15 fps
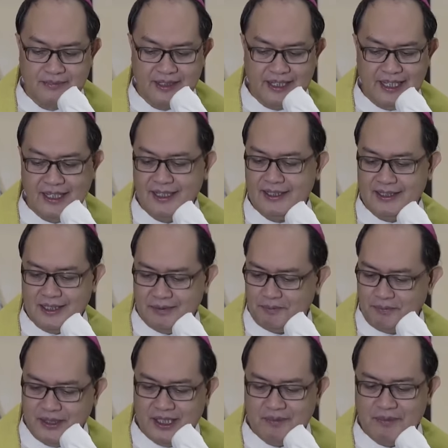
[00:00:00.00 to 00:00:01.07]
And the
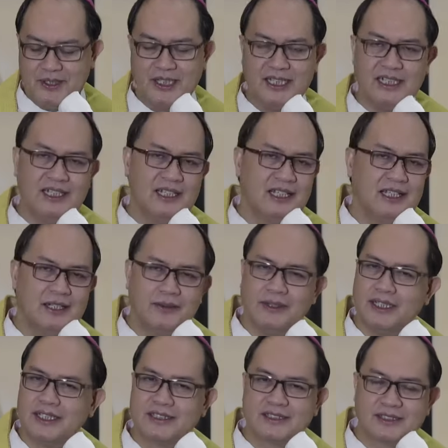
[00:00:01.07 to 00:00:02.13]
people
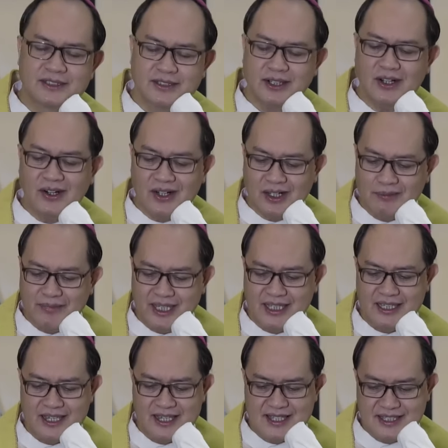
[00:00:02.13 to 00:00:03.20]
were so
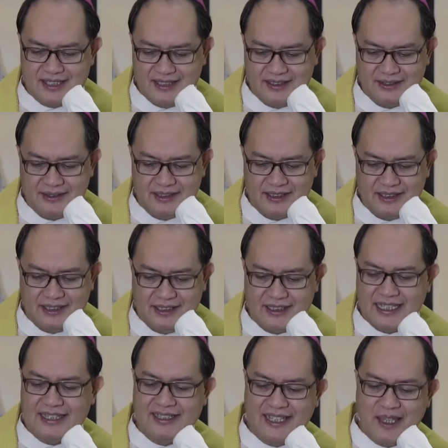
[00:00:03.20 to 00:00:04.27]
amazed
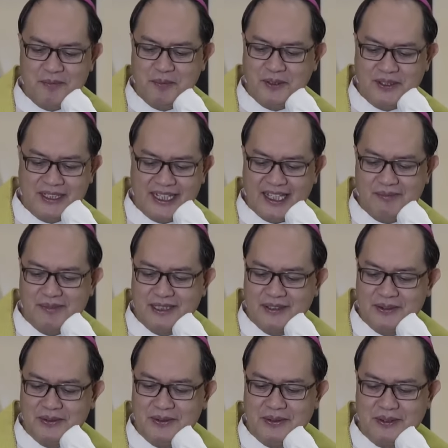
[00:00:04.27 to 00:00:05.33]
that they proclaimed the
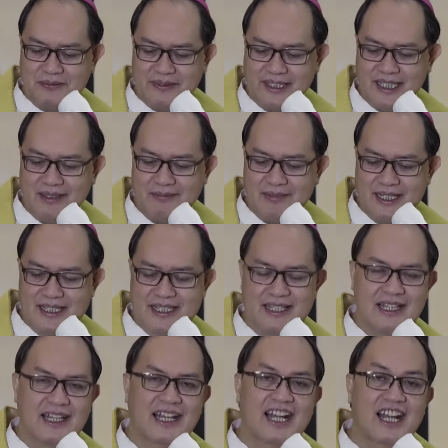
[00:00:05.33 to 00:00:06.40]
two of them as
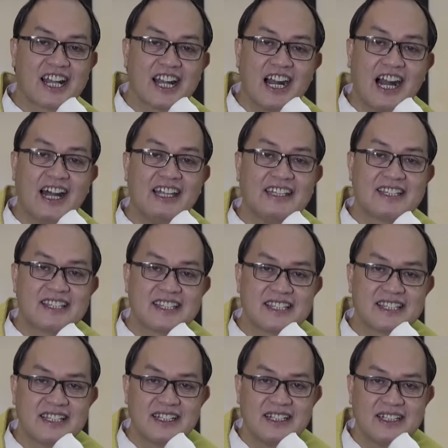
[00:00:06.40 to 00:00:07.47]

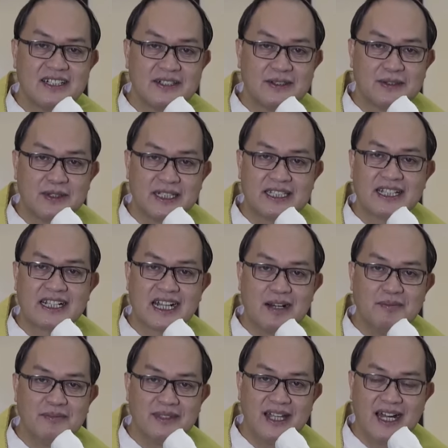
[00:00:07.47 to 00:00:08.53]
gods who had
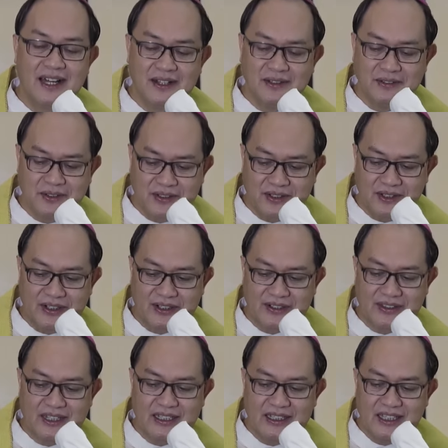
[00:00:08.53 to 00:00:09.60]
come down on
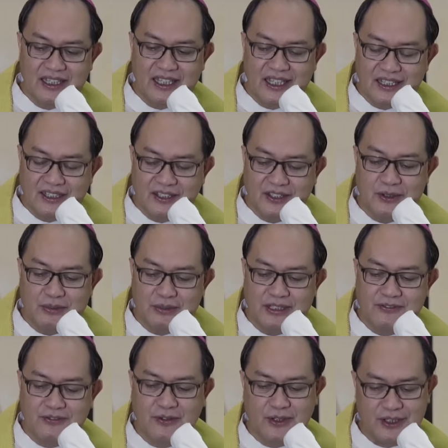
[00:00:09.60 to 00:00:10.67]
earth in human
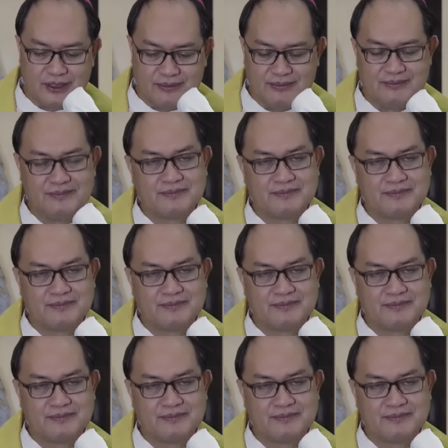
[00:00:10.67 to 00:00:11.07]
form.